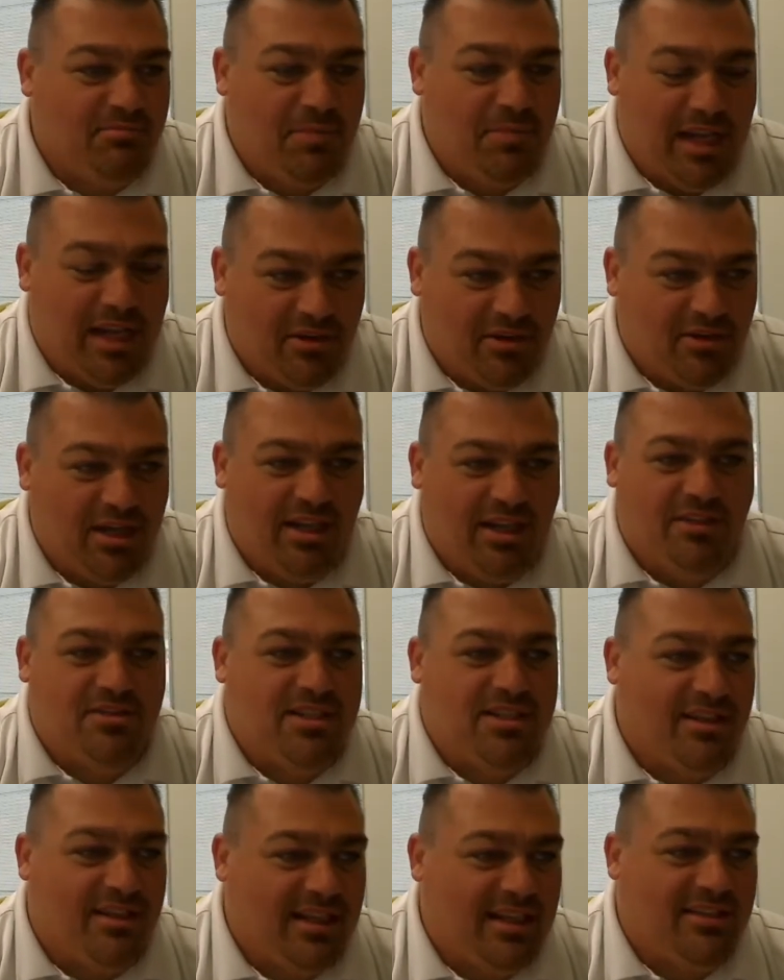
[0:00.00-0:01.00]

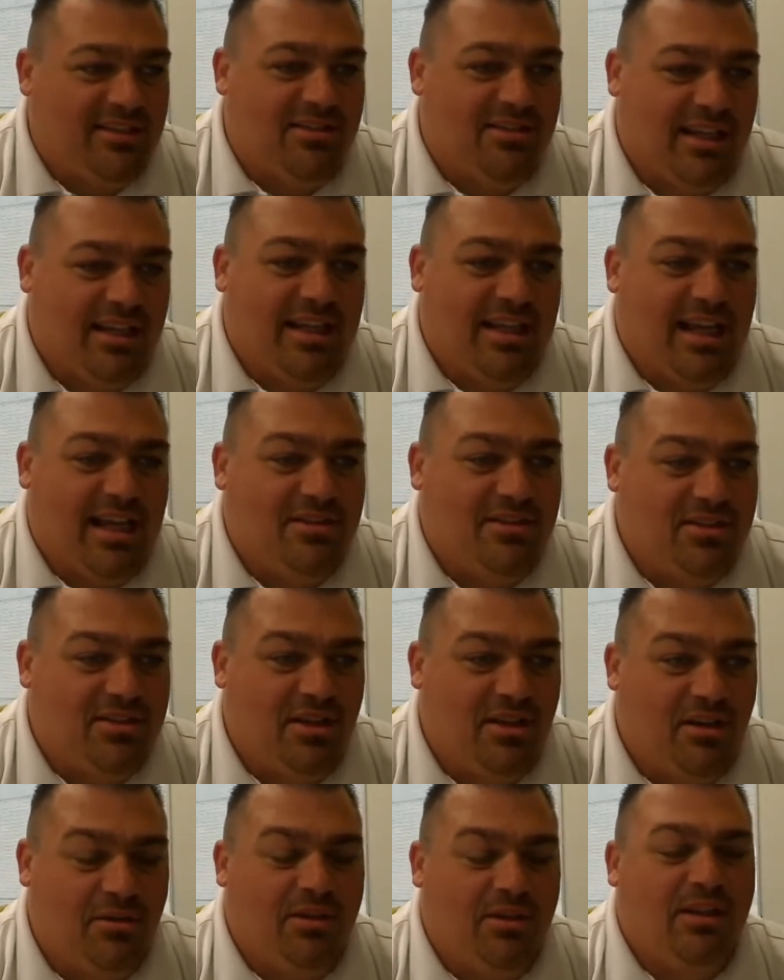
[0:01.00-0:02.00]
backgrounds and things like that.
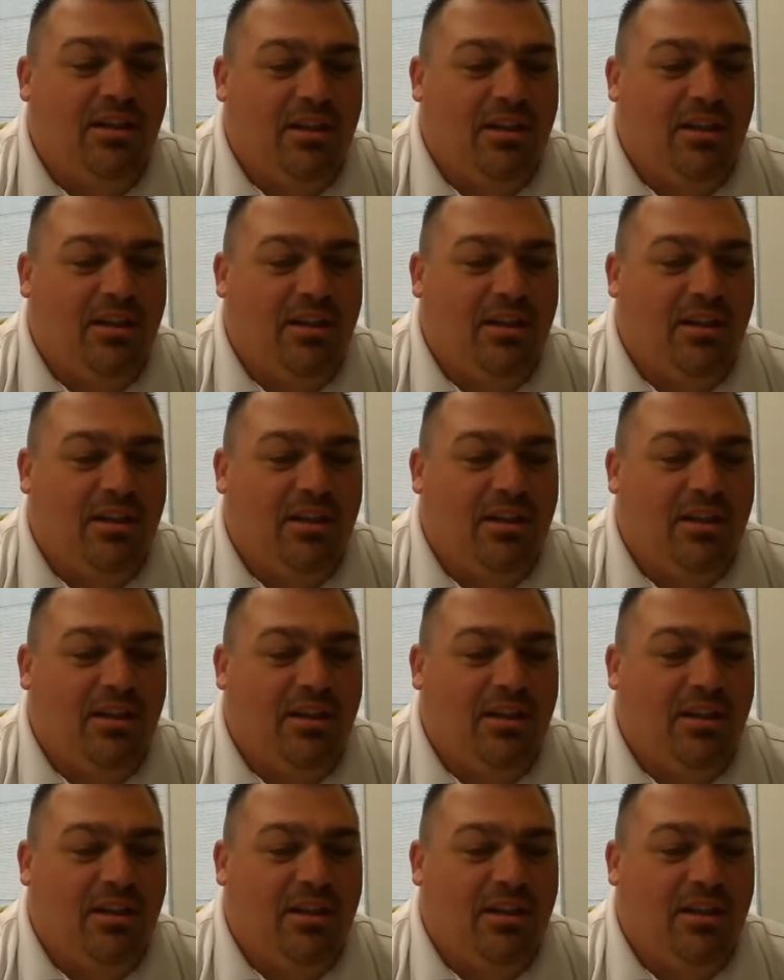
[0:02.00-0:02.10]
So